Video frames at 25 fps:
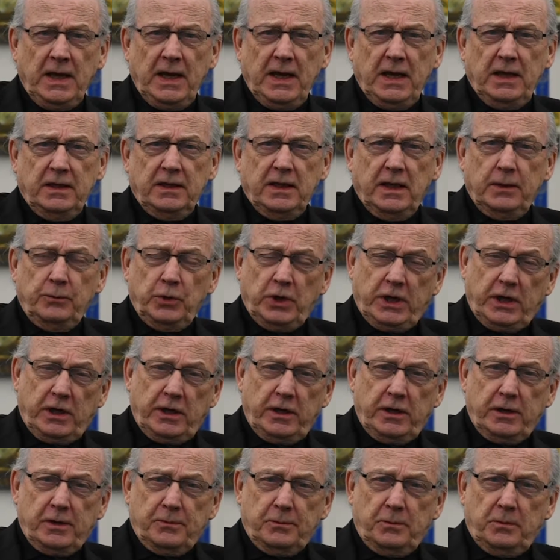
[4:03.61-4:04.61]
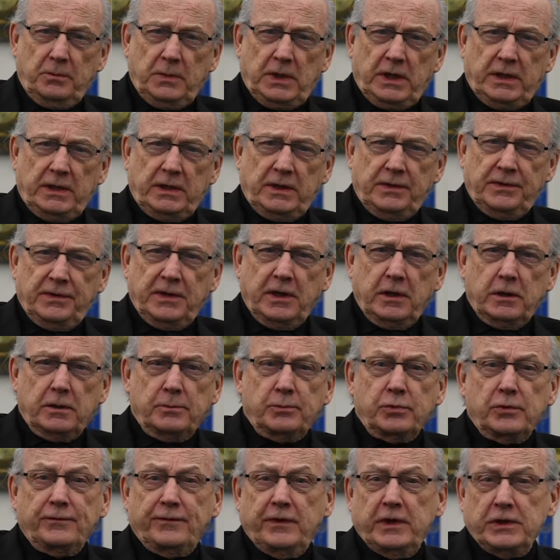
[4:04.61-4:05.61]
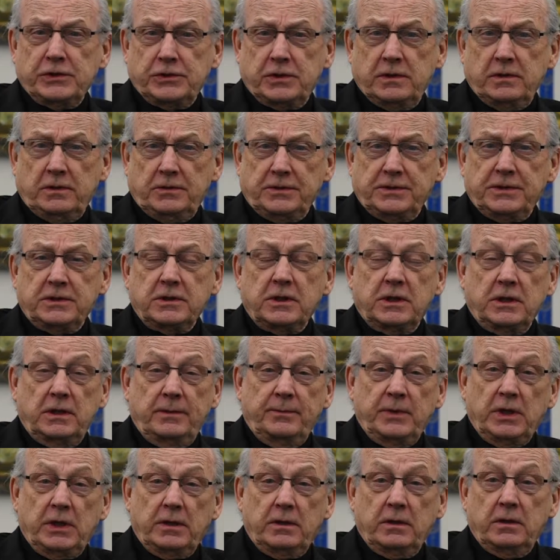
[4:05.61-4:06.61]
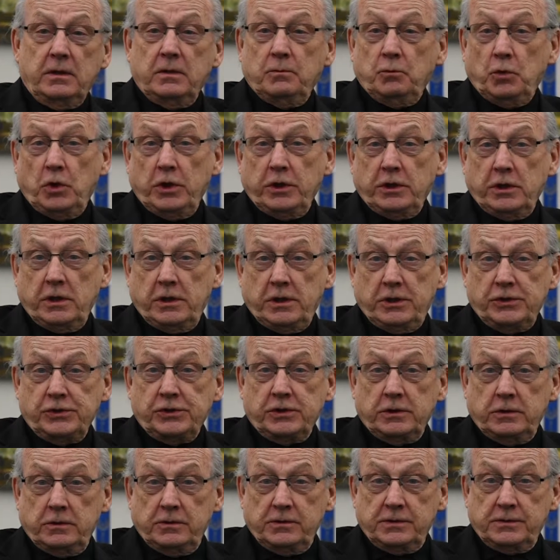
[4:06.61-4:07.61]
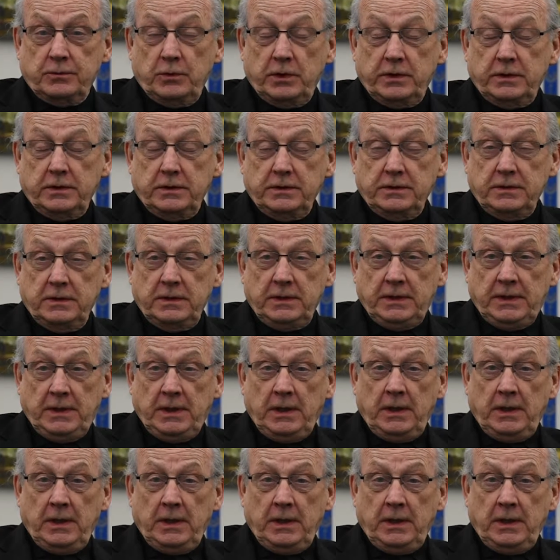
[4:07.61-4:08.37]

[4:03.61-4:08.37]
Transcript: And they would hire theater professionals to come in and work on our shows with us.